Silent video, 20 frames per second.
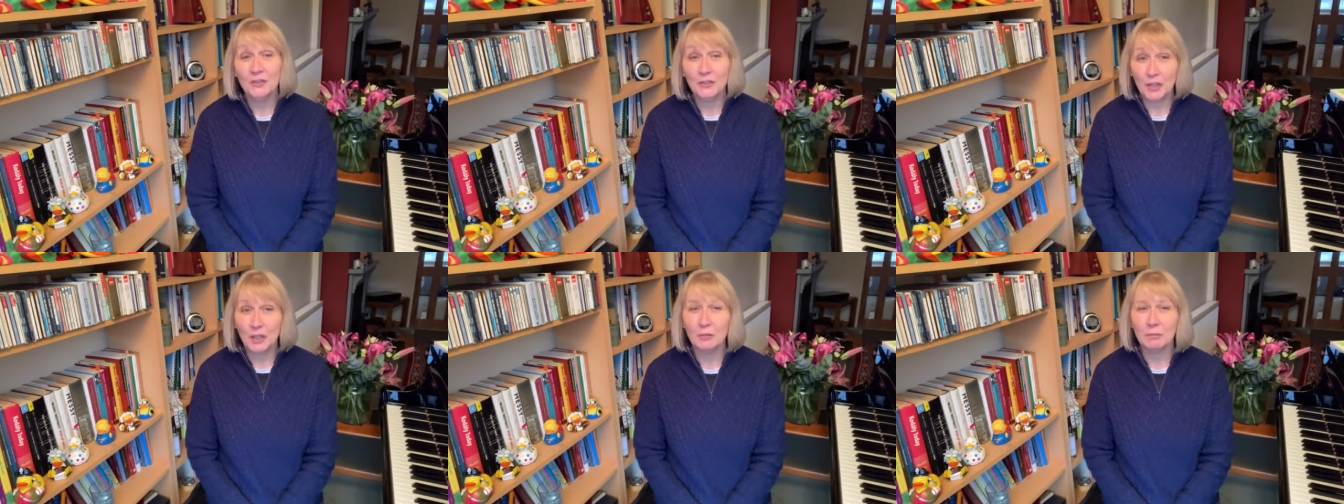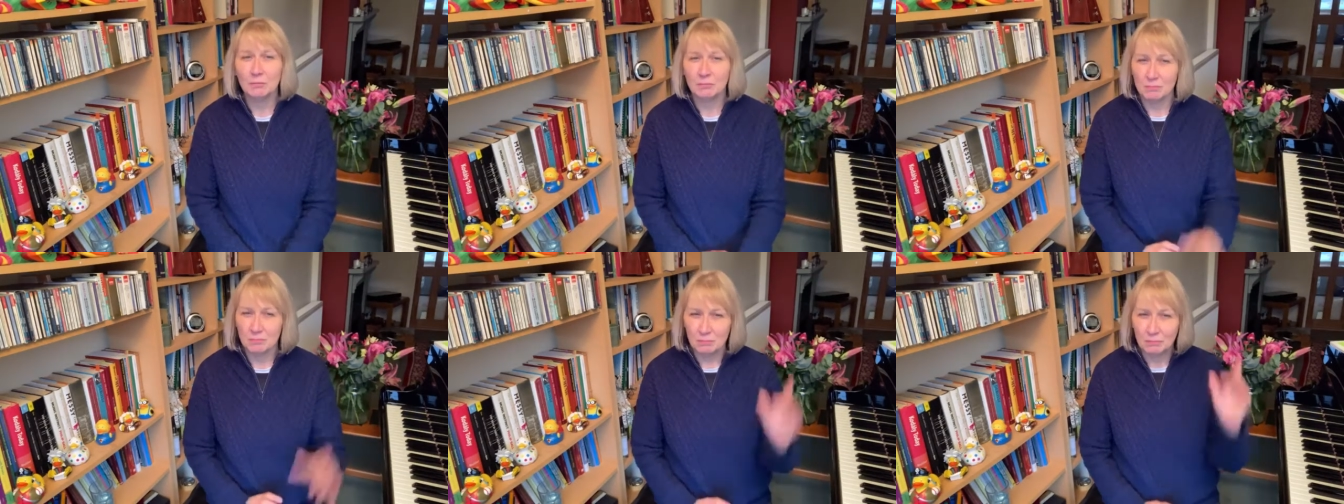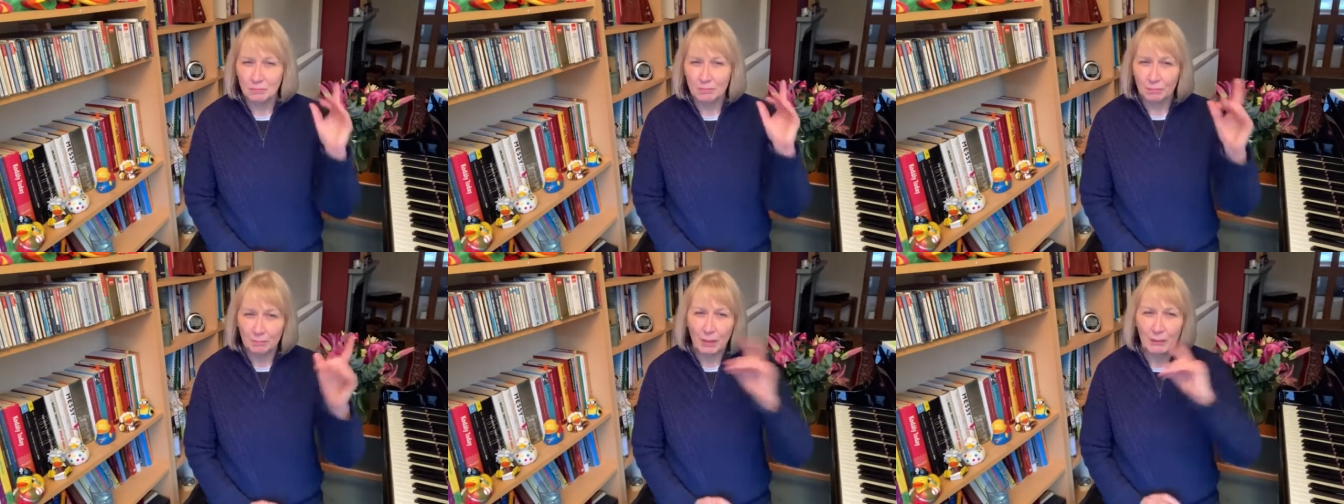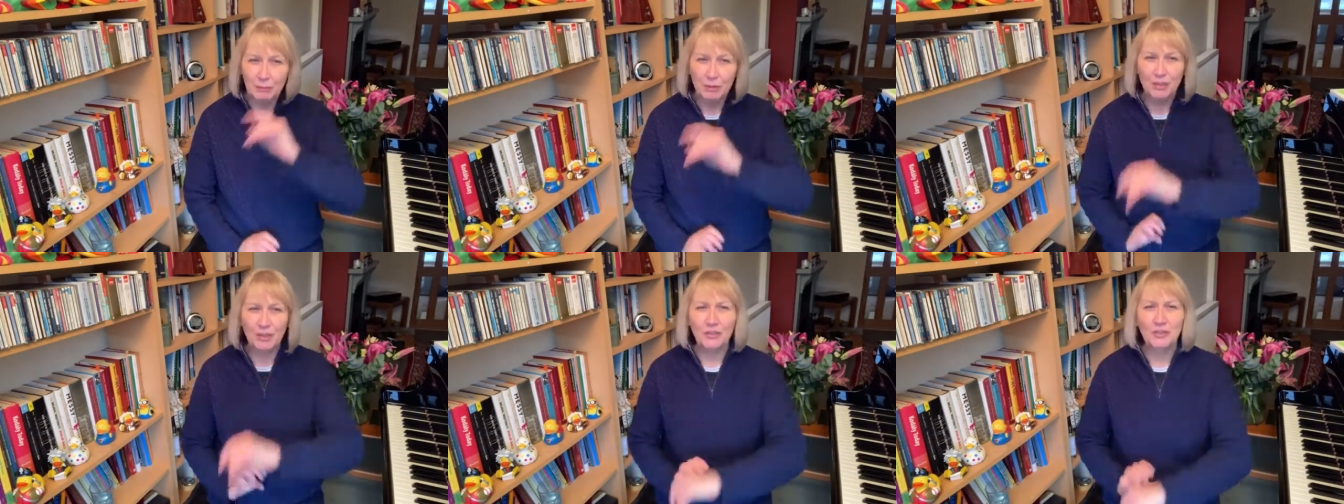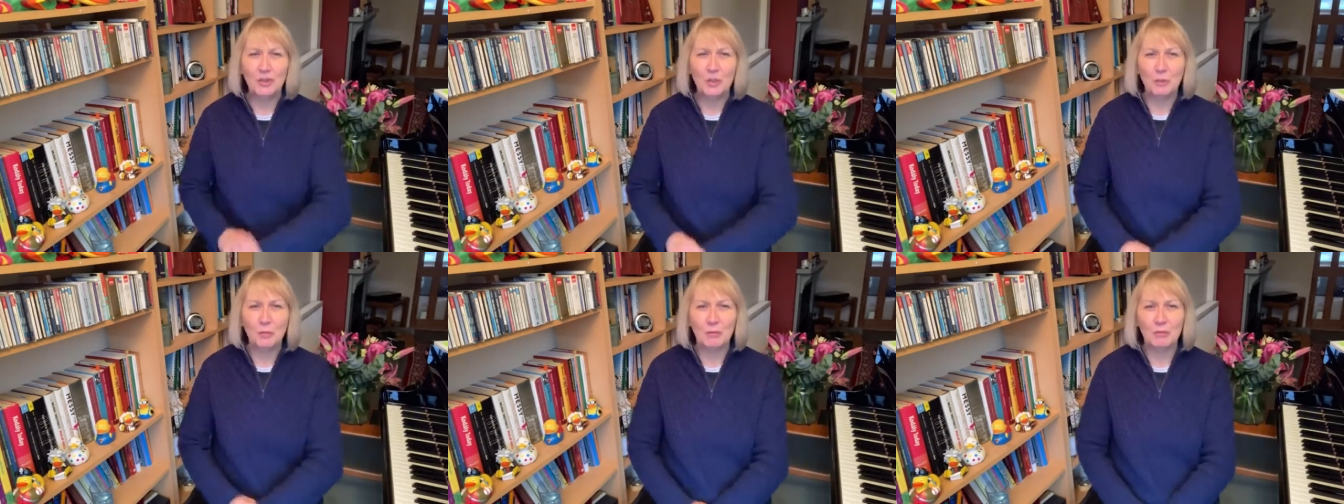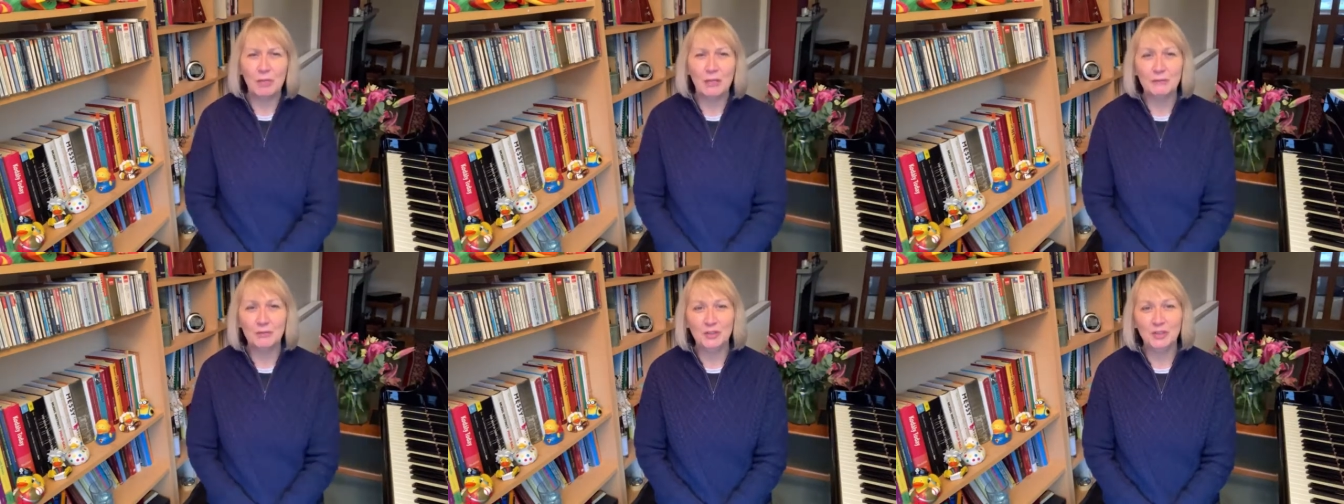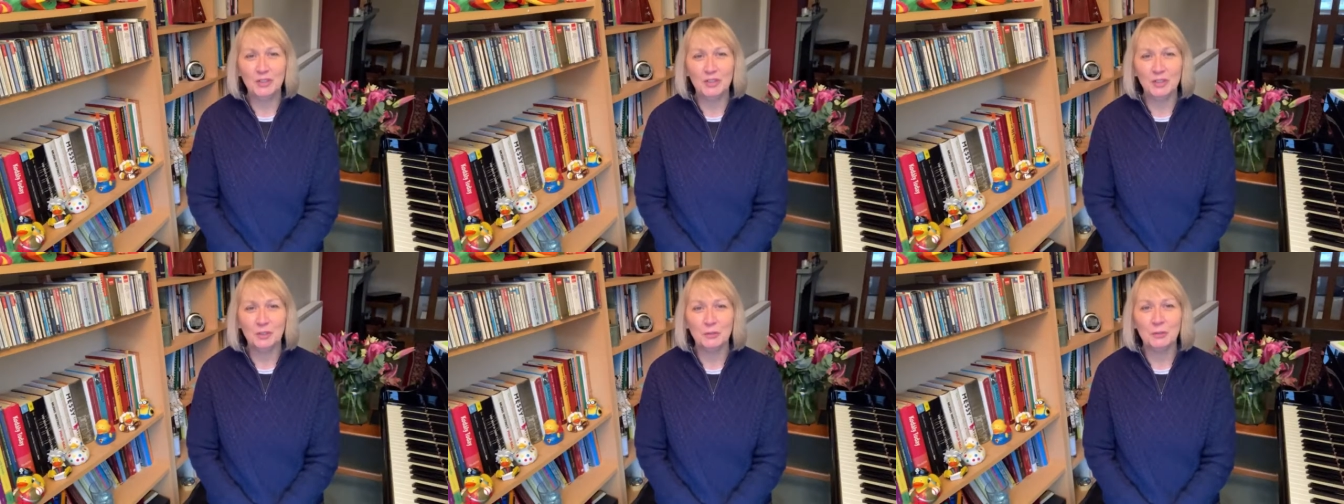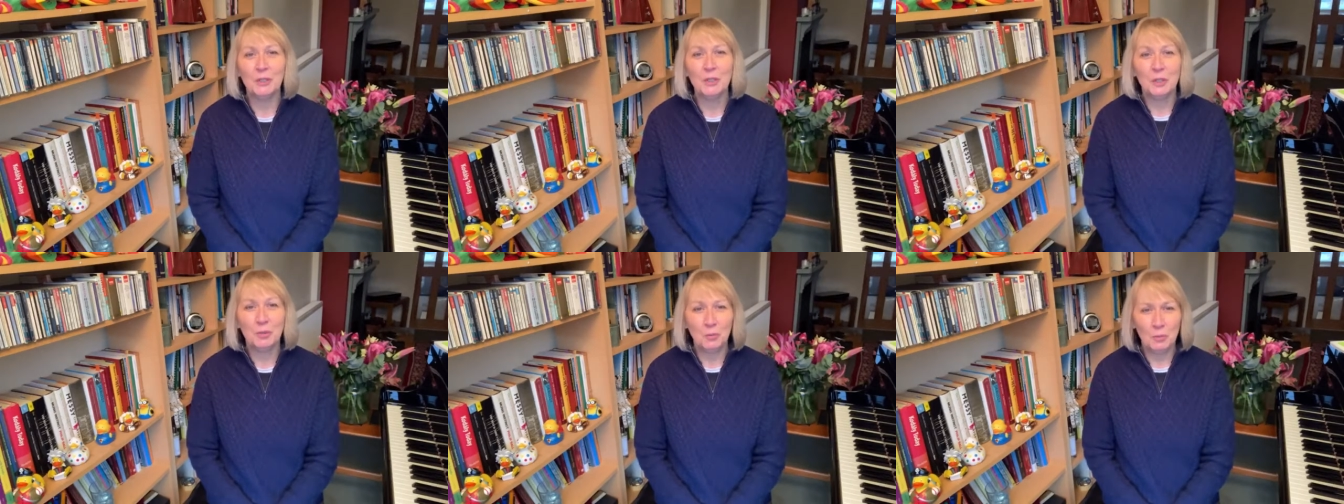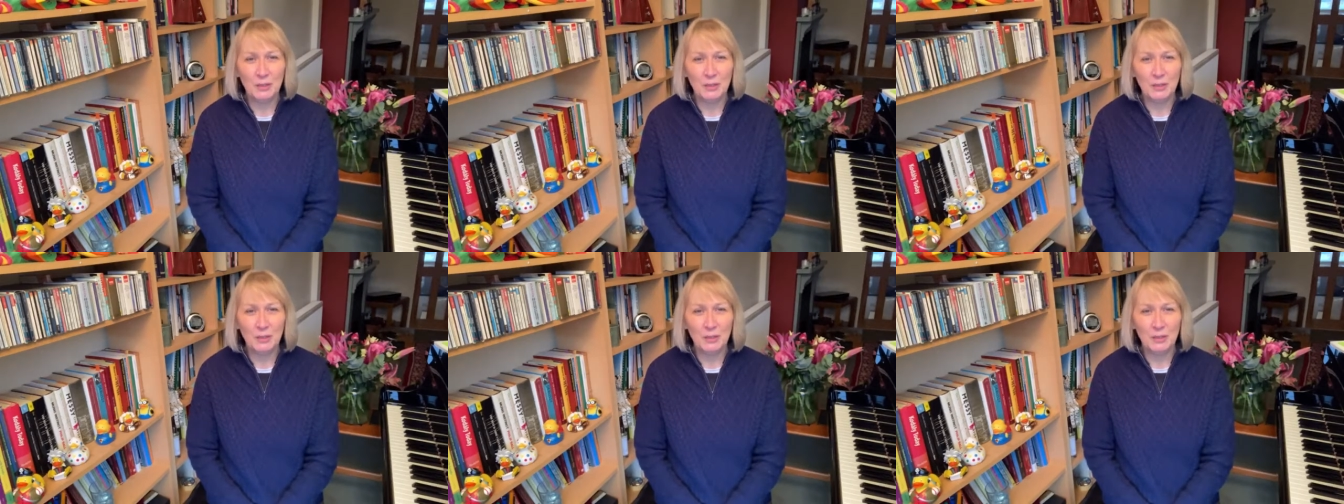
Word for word: So publishers, we're over to you.